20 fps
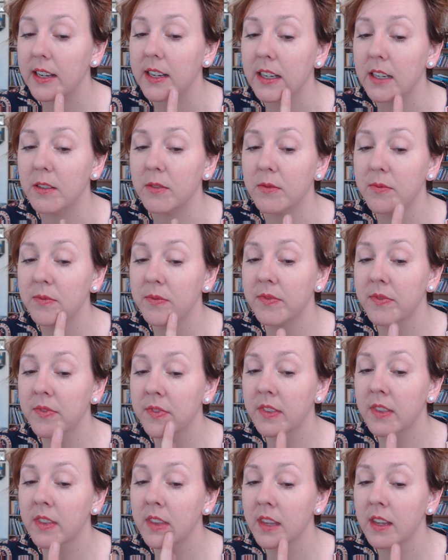
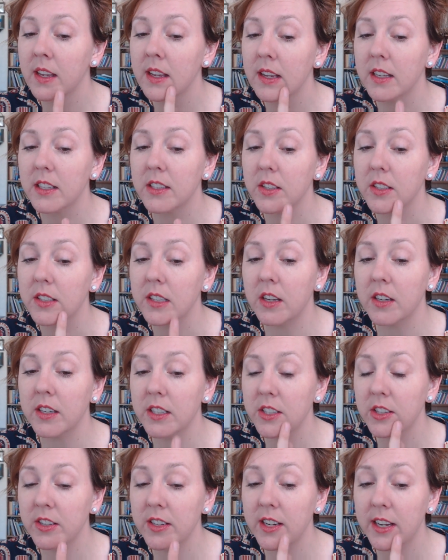So as
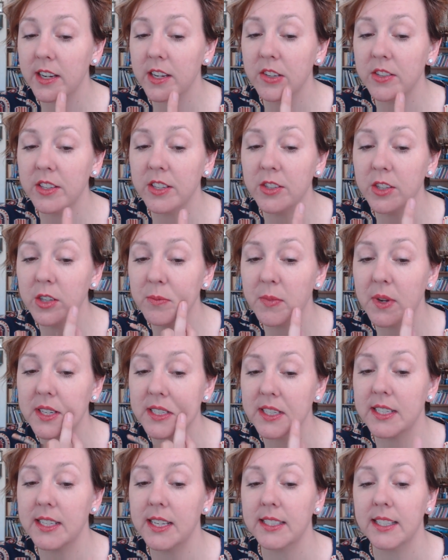long as you're not using too
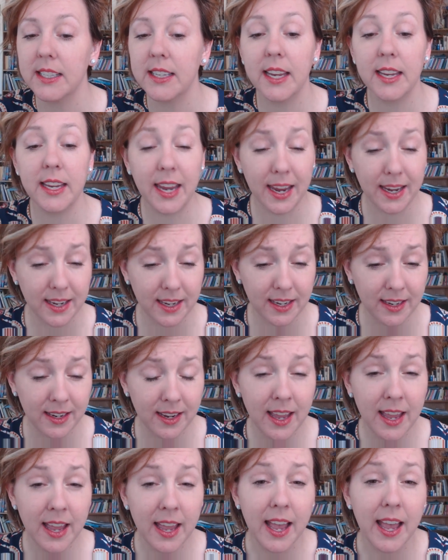much, it doesn't get
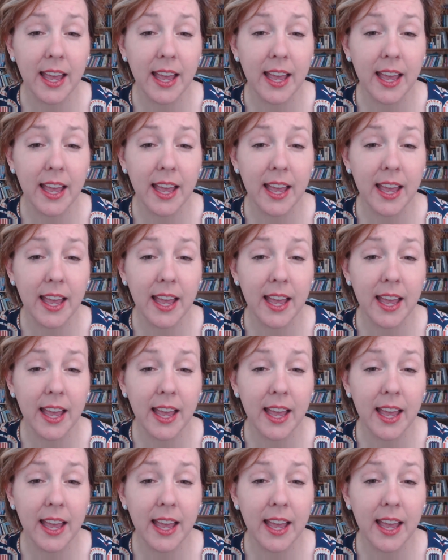cakey,